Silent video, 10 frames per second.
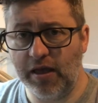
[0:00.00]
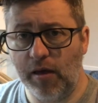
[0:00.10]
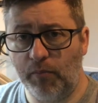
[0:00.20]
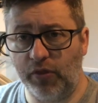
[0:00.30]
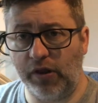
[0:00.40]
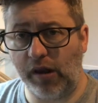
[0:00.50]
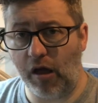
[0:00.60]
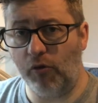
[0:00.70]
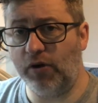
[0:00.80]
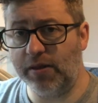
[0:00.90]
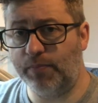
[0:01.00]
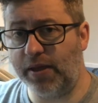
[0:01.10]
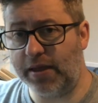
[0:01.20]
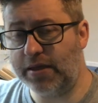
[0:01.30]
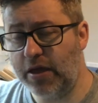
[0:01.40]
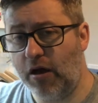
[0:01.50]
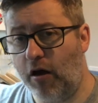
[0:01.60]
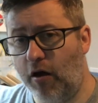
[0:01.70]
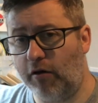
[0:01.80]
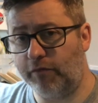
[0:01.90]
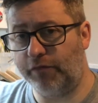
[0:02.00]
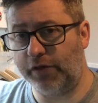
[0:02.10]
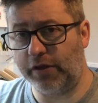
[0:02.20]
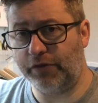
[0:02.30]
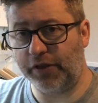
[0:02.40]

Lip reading: but they'll only be of the